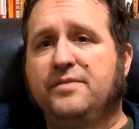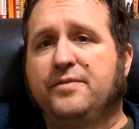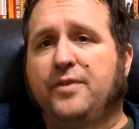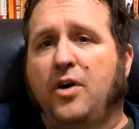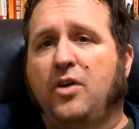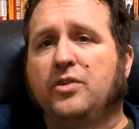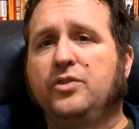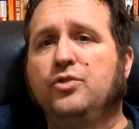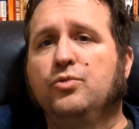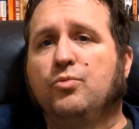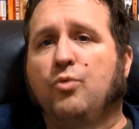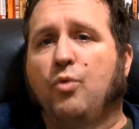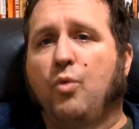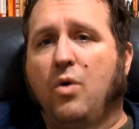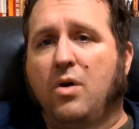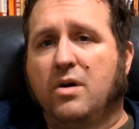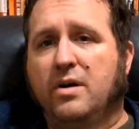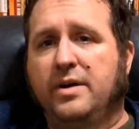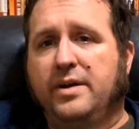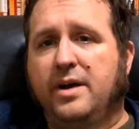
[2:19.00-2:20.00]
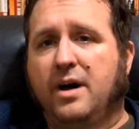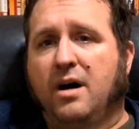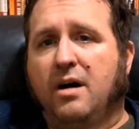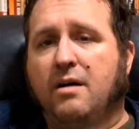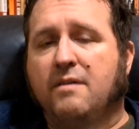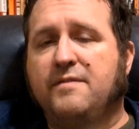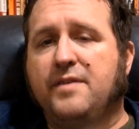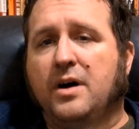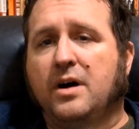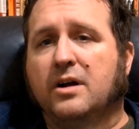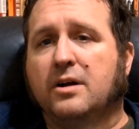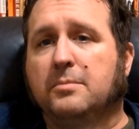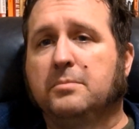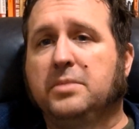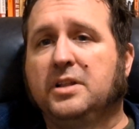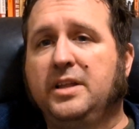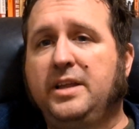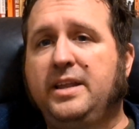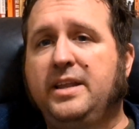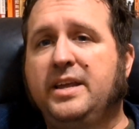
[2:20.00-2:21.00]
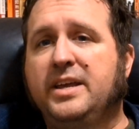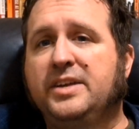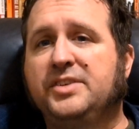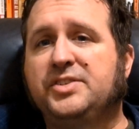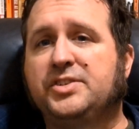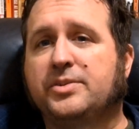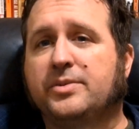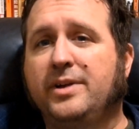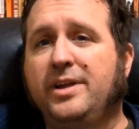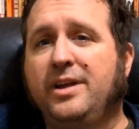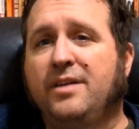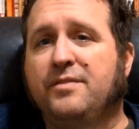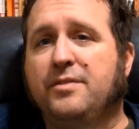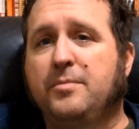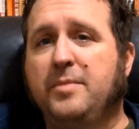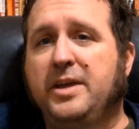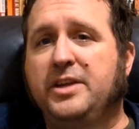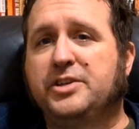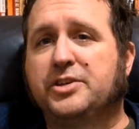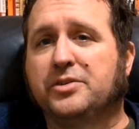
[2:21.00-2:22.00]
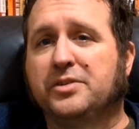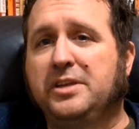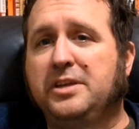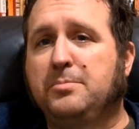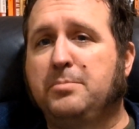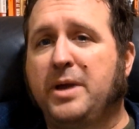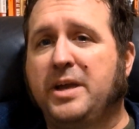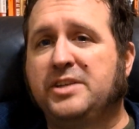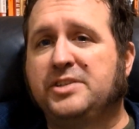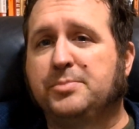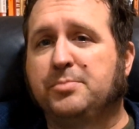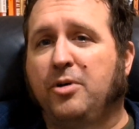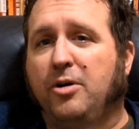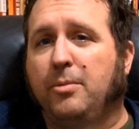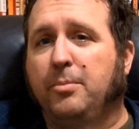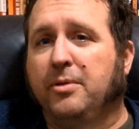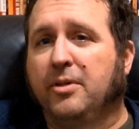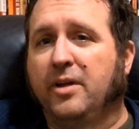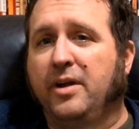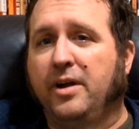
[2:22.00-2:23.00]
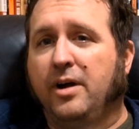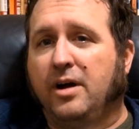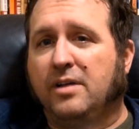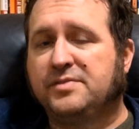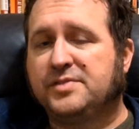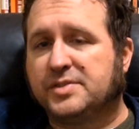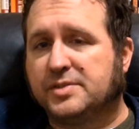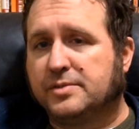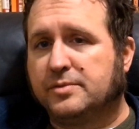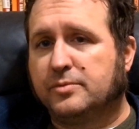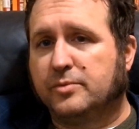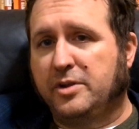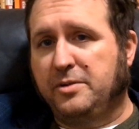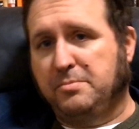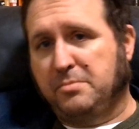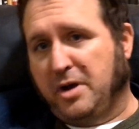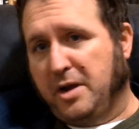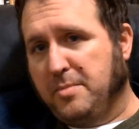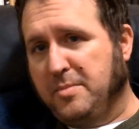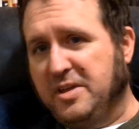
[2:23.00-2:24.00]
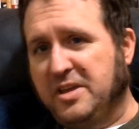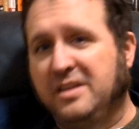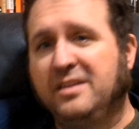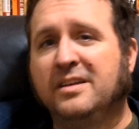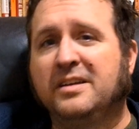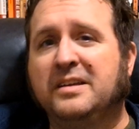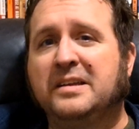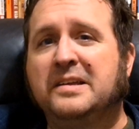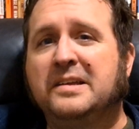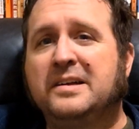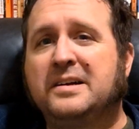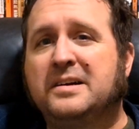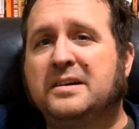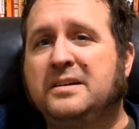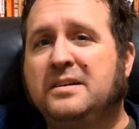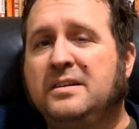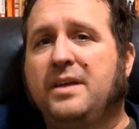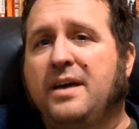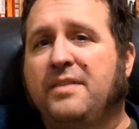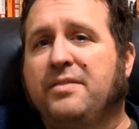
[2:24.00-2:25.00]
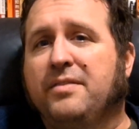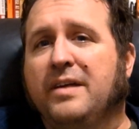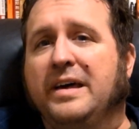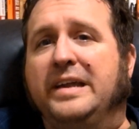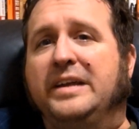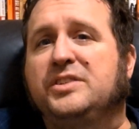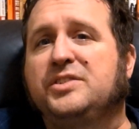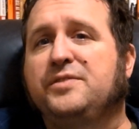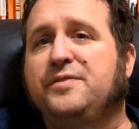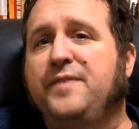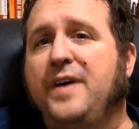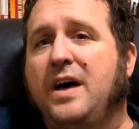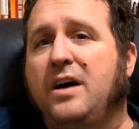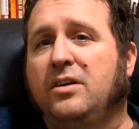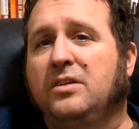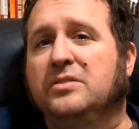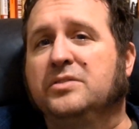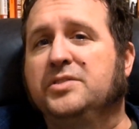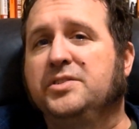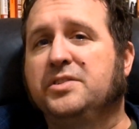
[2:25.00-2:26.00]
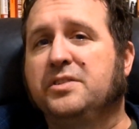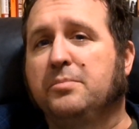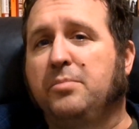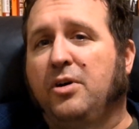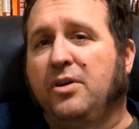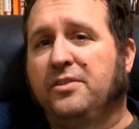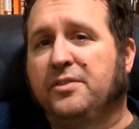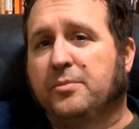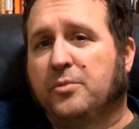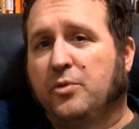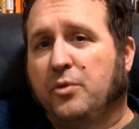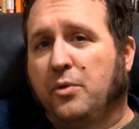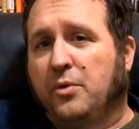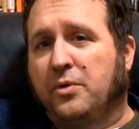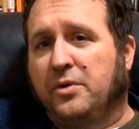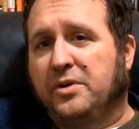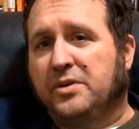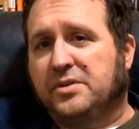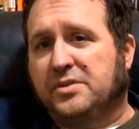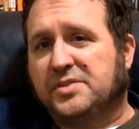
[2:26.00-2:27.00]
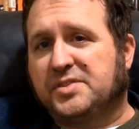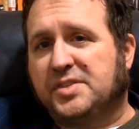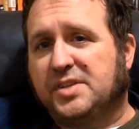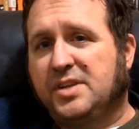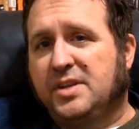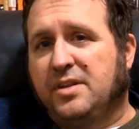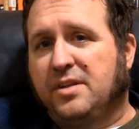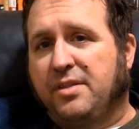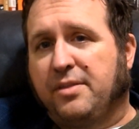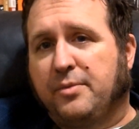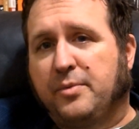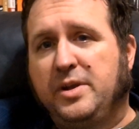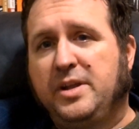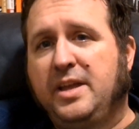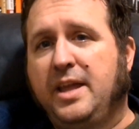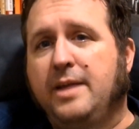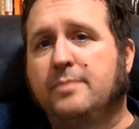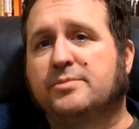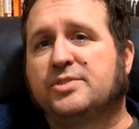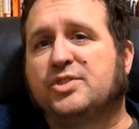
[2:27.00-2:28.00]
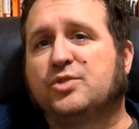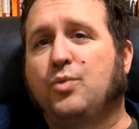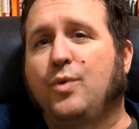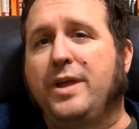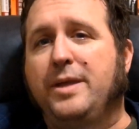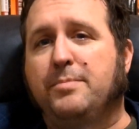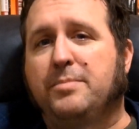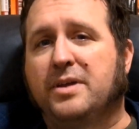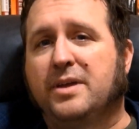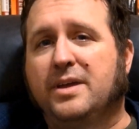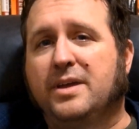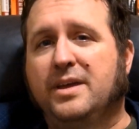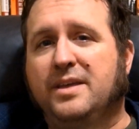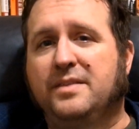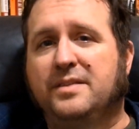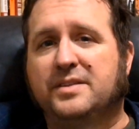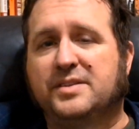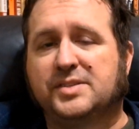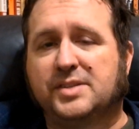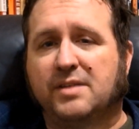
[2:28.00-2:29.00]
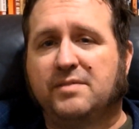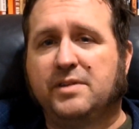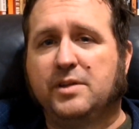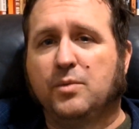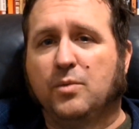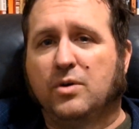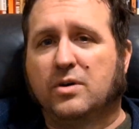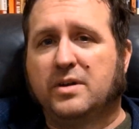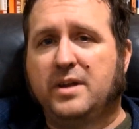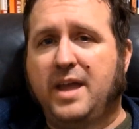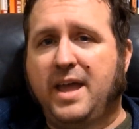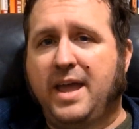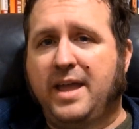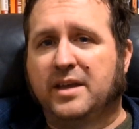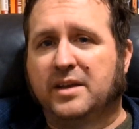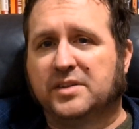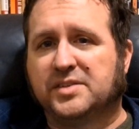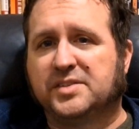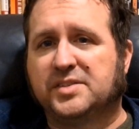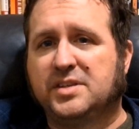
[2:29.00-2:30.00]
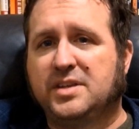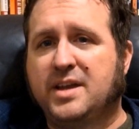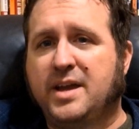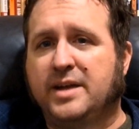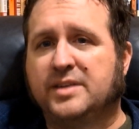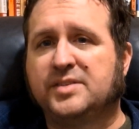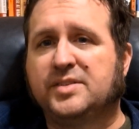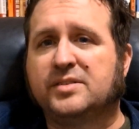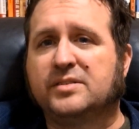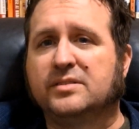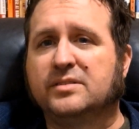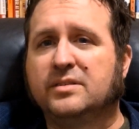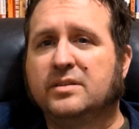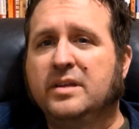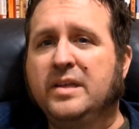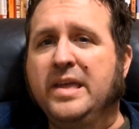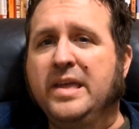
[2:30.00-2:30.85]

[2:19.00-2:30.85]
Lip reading: in Volume 1 of A Complete History of the Major League Baseball Playoffs, written by me, the Athletics fell to the Baltimore Orioles in a 3-game sweep in the 71 ALCS.